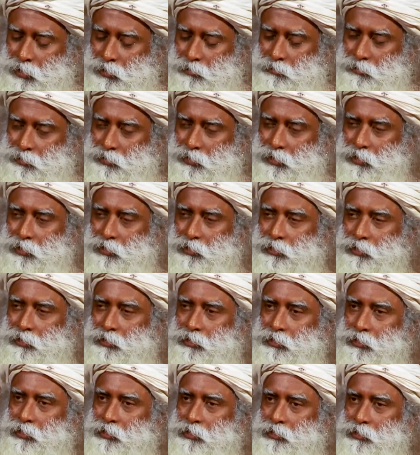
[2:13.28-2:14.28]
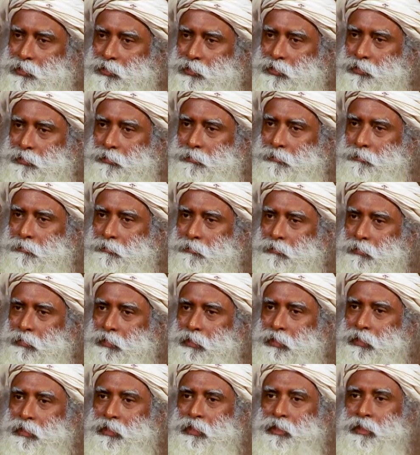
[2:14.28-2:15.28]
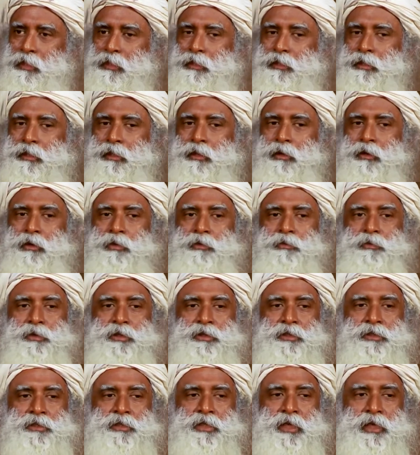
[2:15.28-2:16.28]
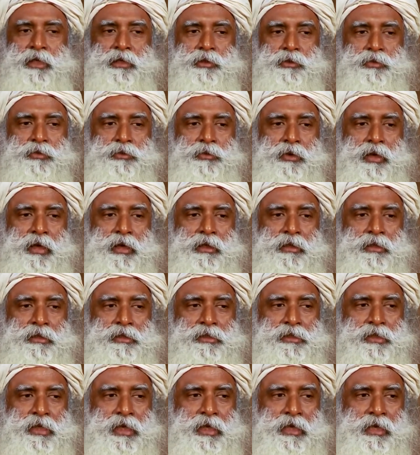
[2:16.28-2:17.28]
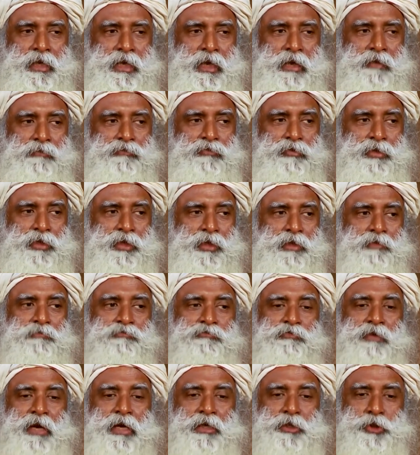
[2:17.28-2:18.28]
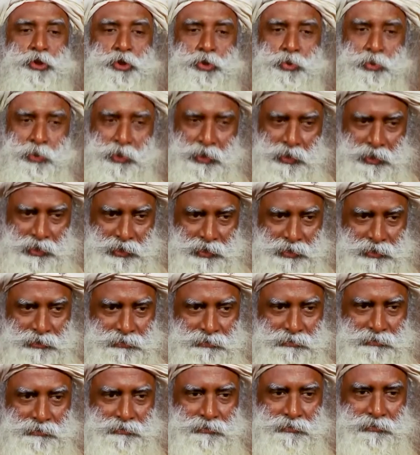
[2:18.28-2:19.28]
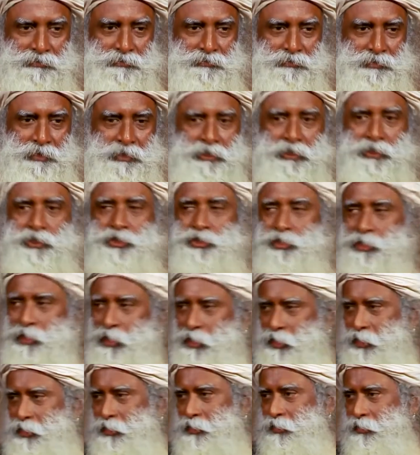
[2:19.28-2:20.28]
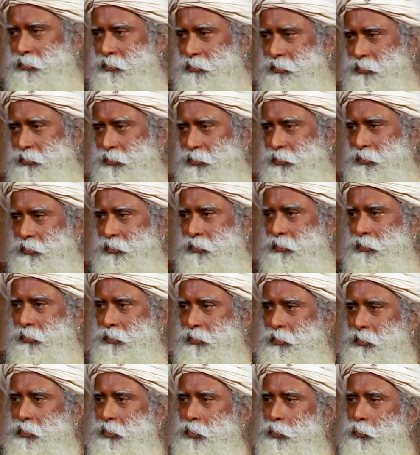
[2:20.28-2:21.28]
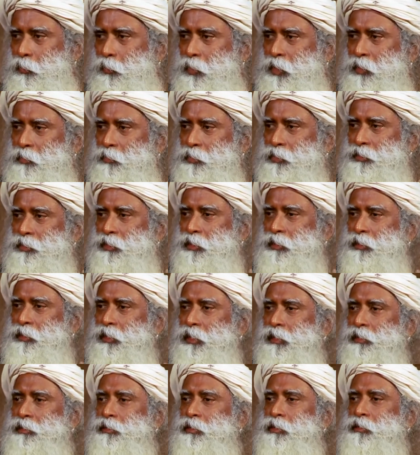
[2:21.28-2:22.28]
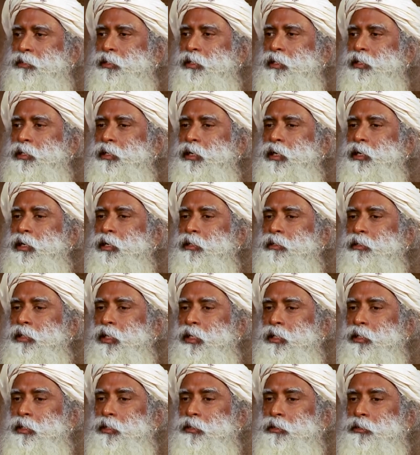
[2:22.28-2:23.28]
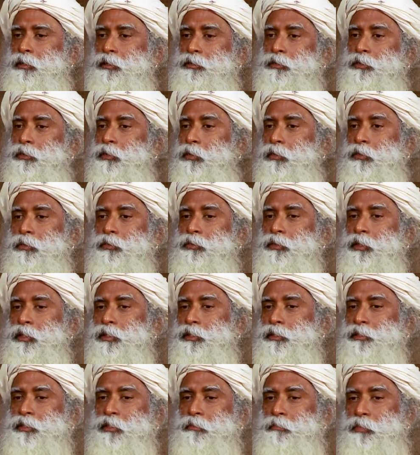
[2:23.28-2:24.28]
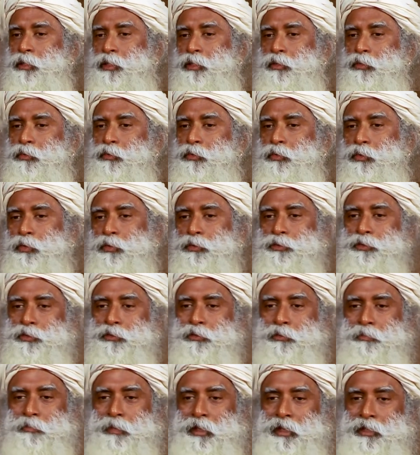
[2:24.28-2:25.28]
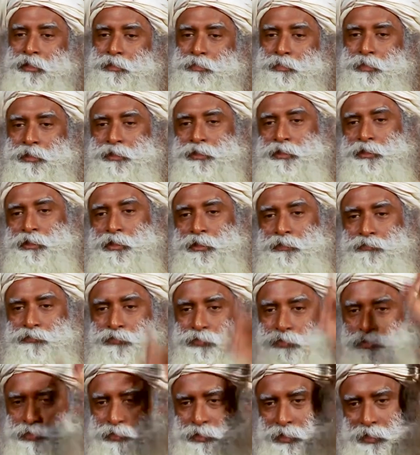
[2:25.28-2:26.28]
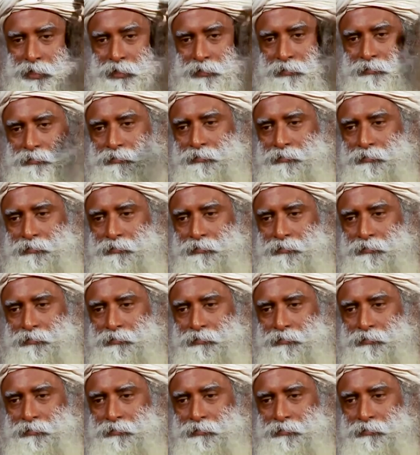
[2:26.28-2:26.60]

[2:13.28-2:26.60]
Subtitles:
I'm saying this is, they're always trying to understand everything factually, literally. When we said there is a Trikala Gnani, they said, oh, there is somebody who goes into past, present and future.